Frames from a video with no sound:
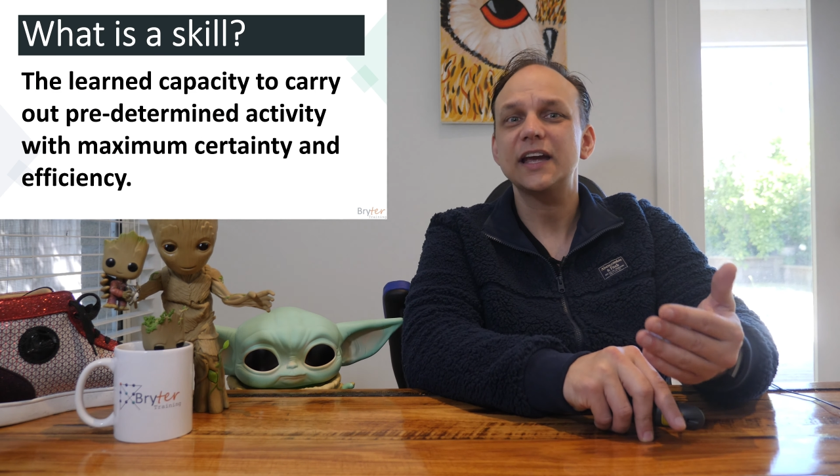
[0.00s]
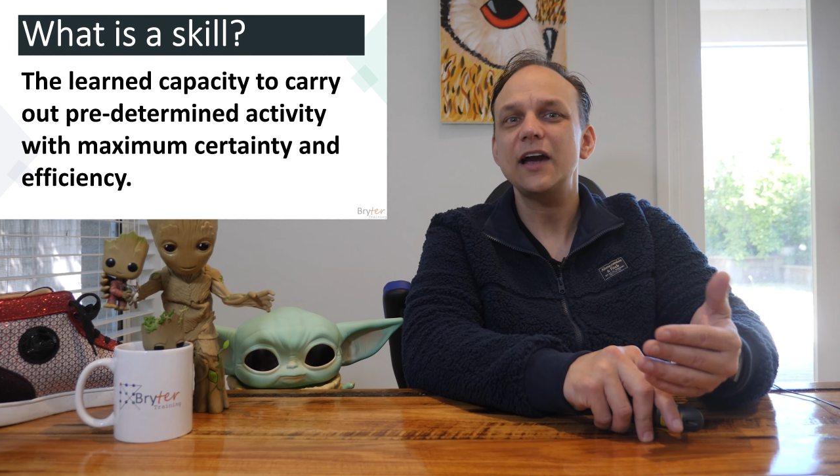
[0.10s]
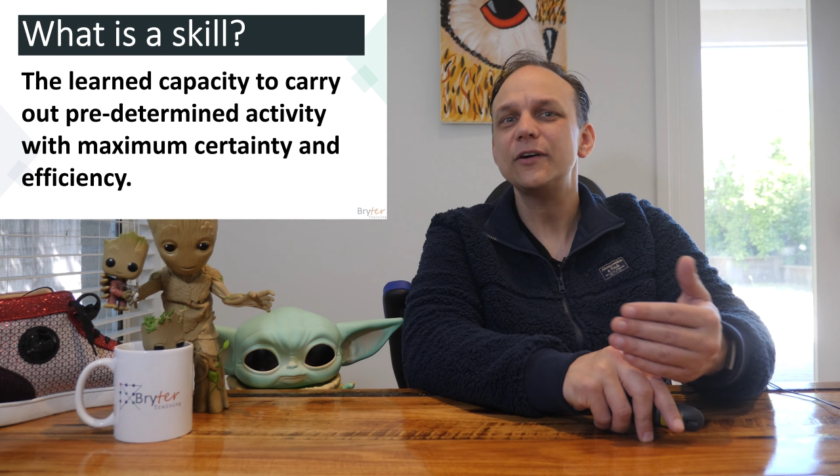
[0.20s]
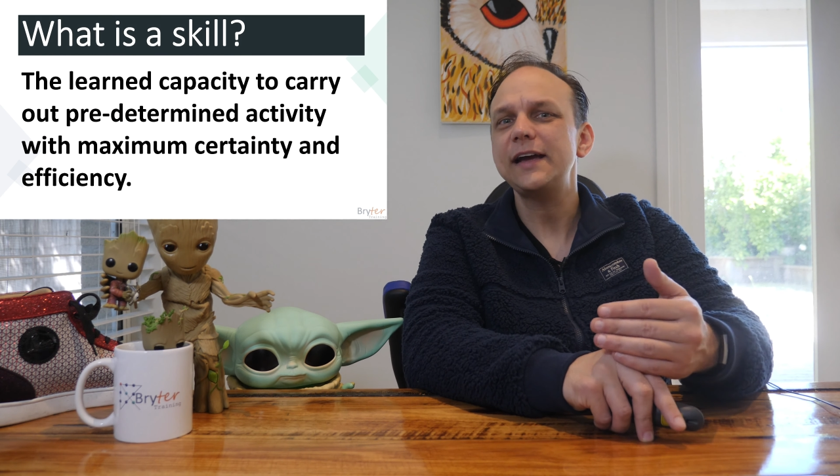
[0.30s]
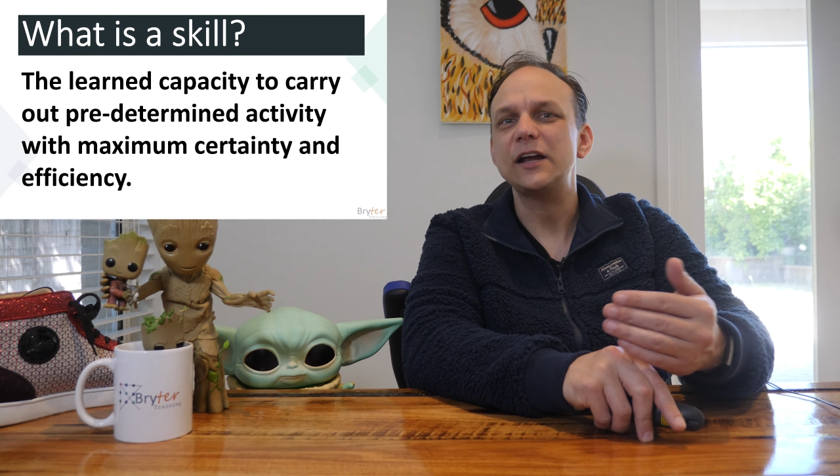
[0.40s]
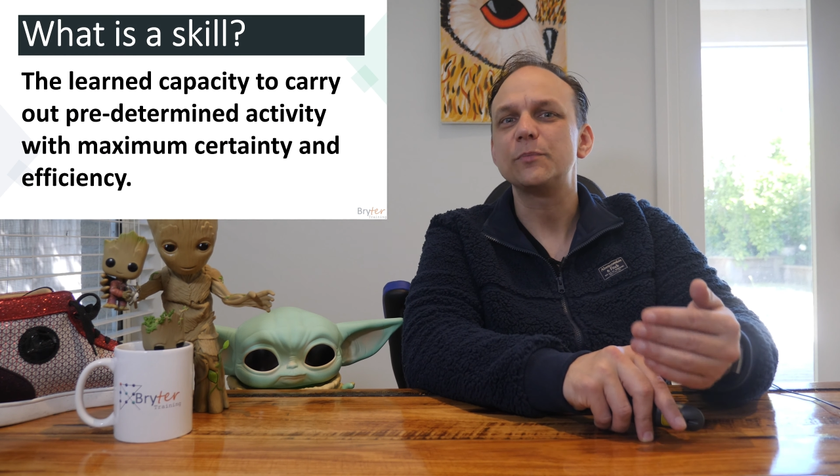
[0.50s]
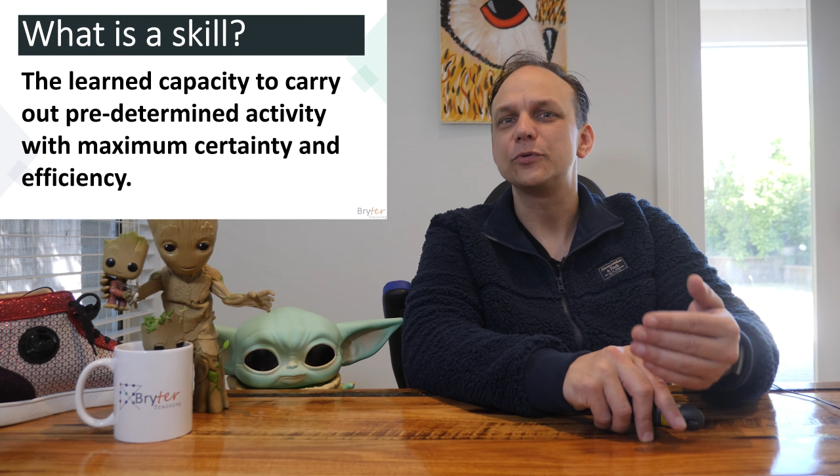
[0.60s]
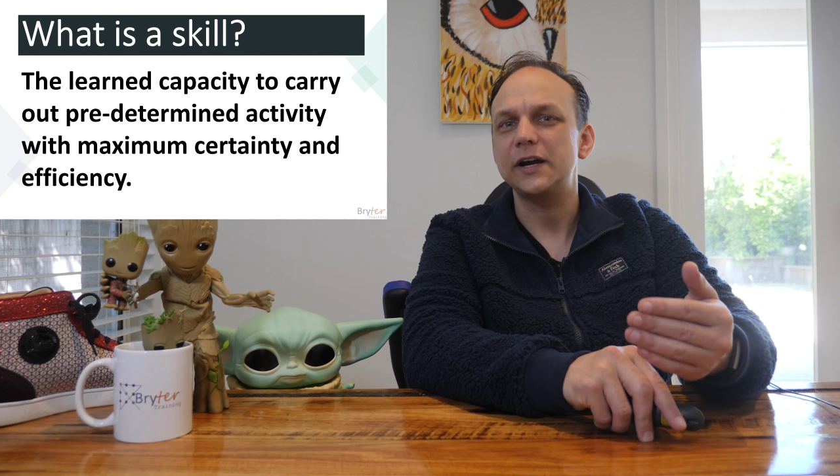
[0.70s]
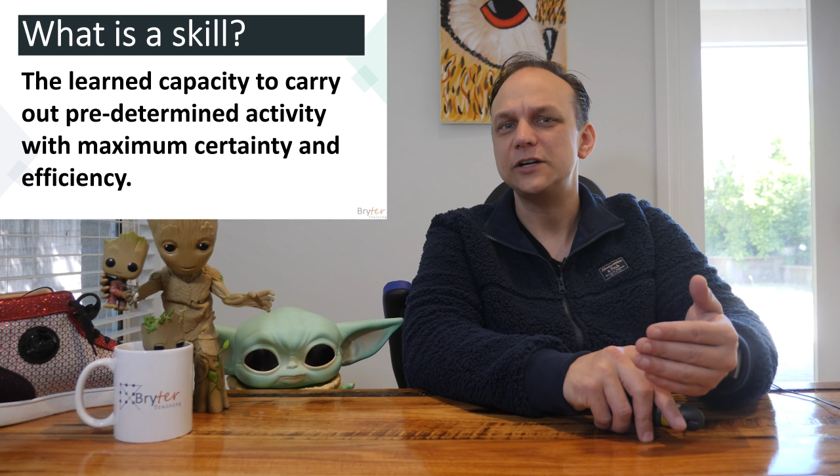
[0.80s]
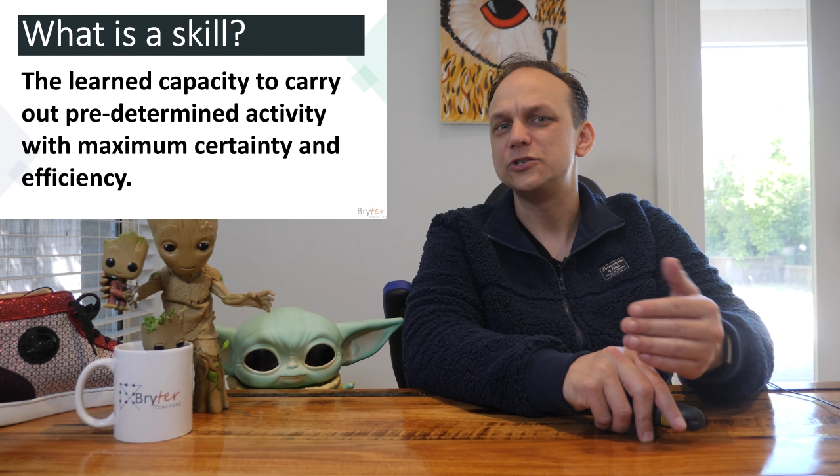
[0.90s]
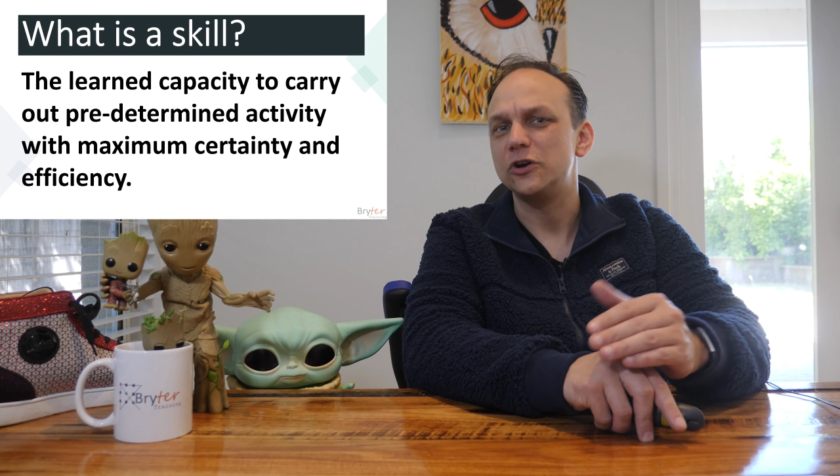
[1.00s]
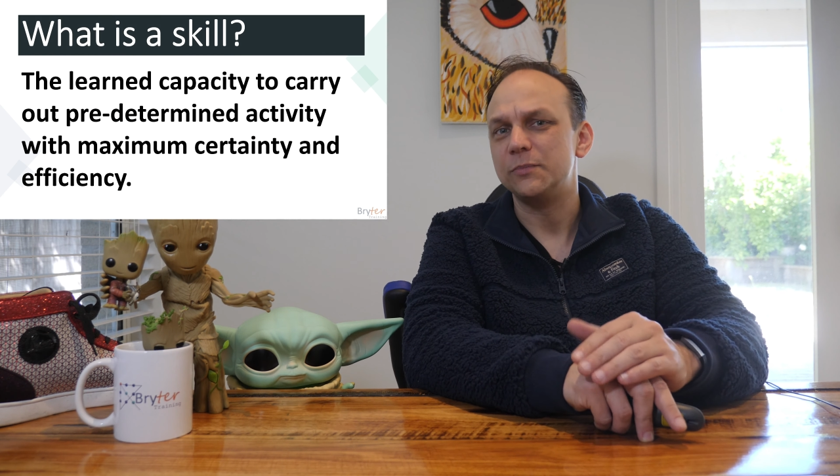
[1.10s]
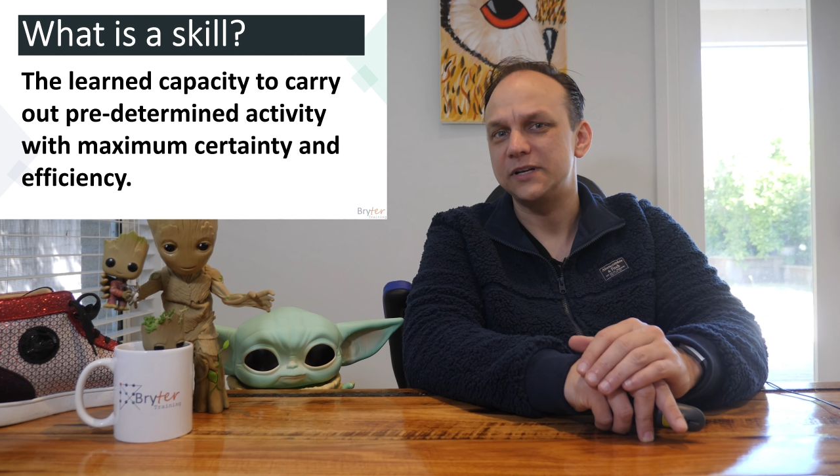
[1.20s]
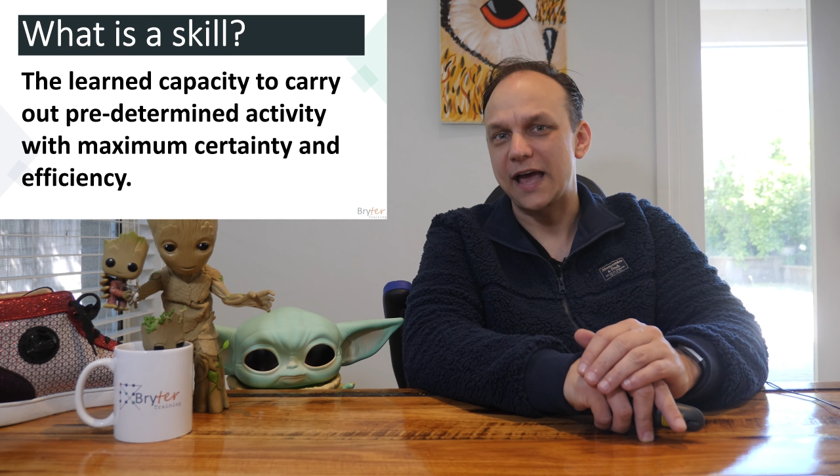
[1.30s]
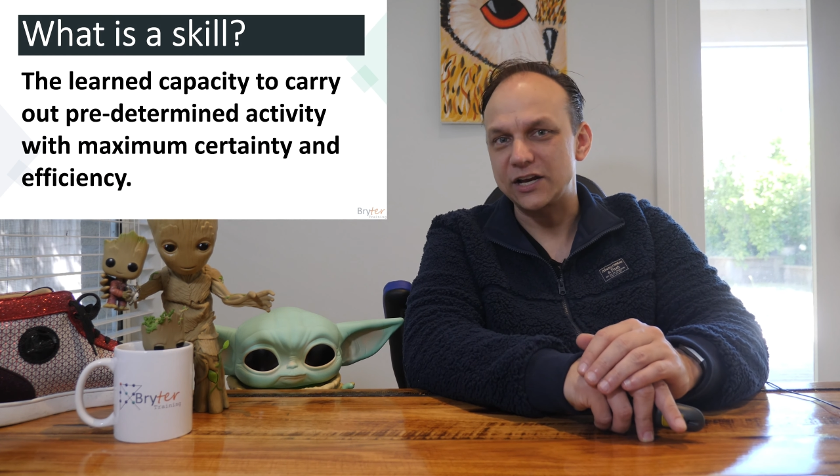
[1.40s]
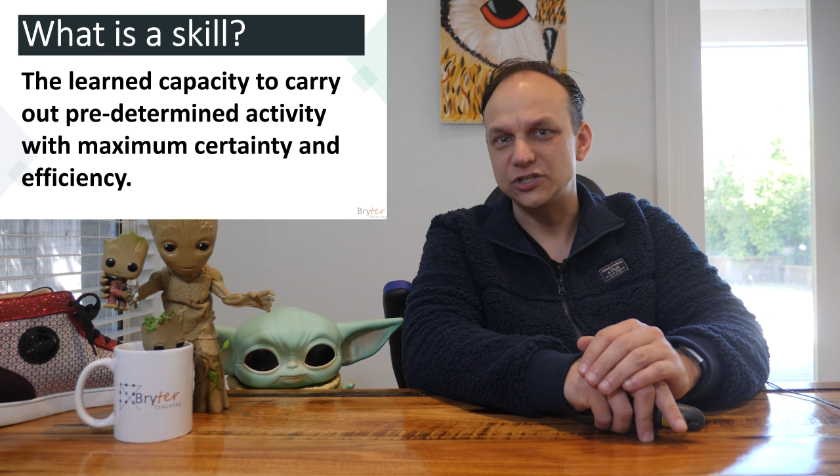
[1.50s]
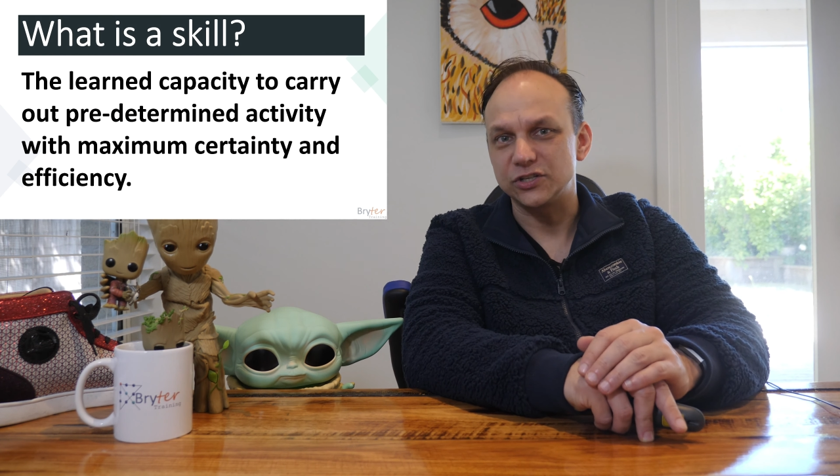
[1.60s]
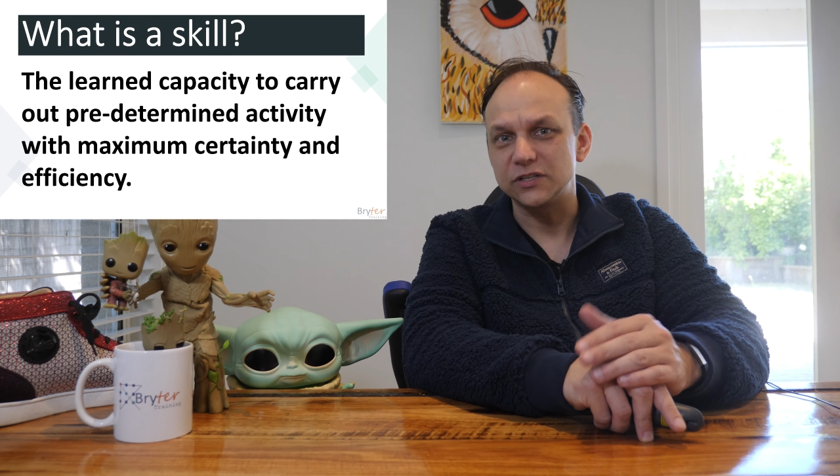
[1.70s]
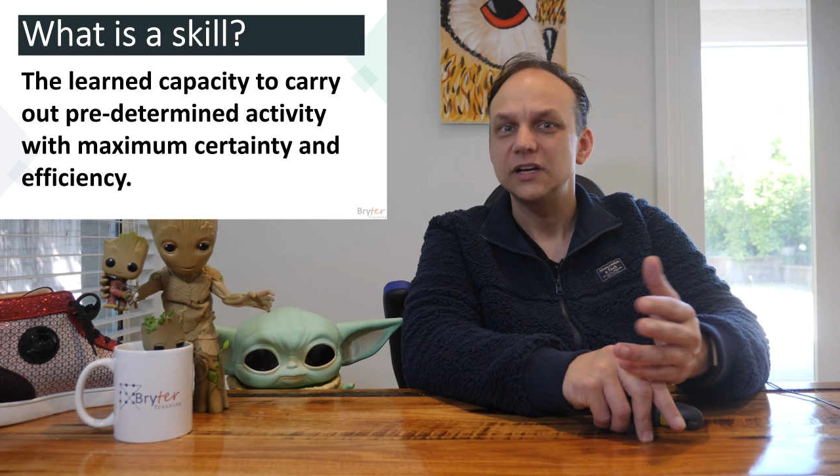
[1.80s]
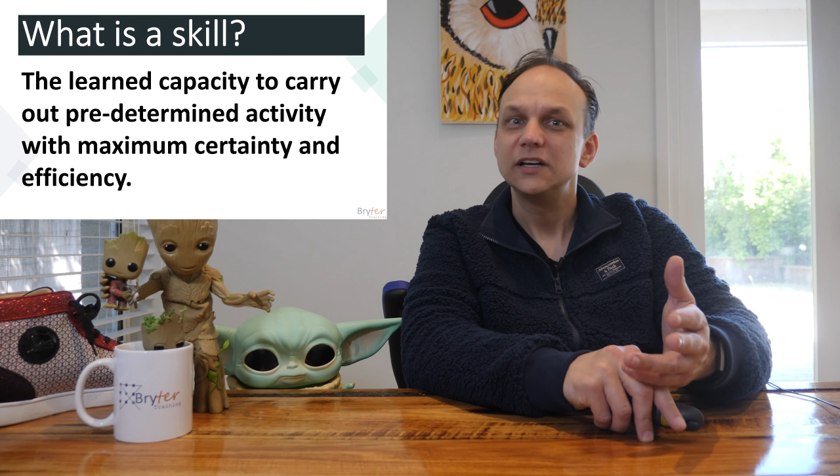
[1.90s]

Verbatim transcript: carry out a predetermined action.